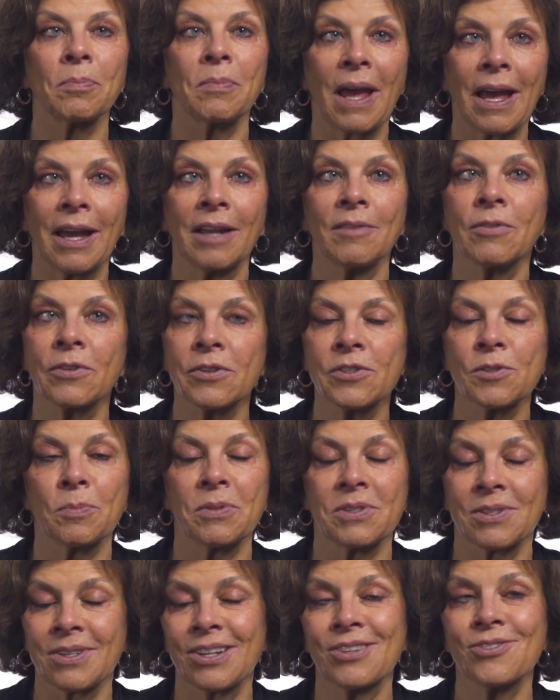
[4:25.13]
adverse
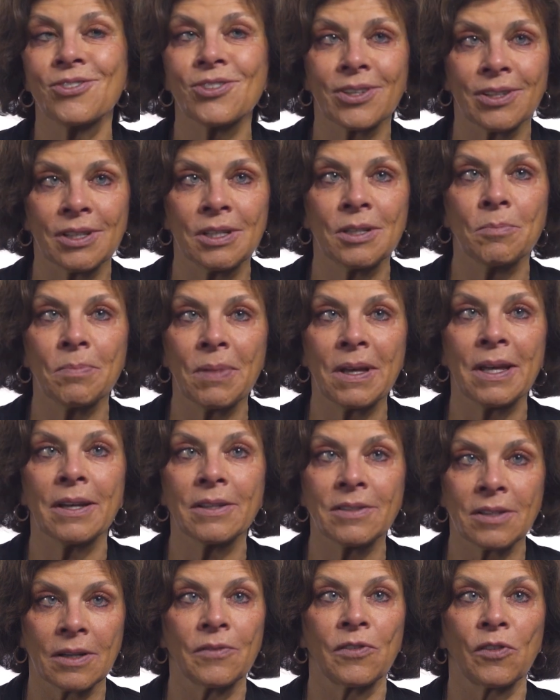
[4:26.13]
potential
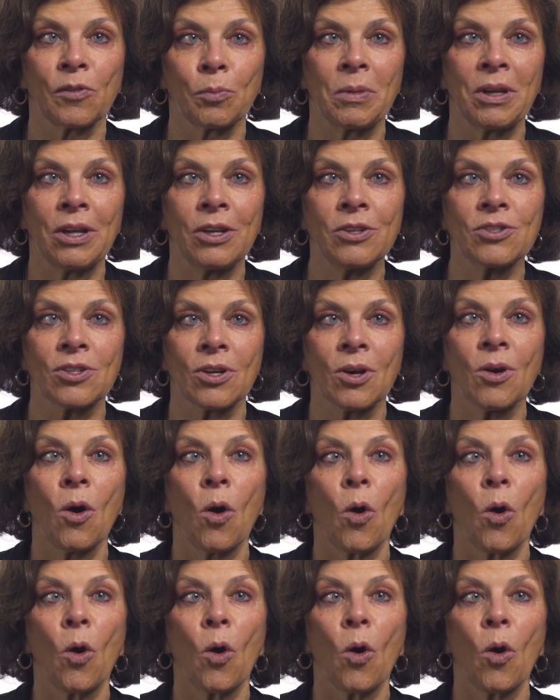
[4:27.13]
impact of speech,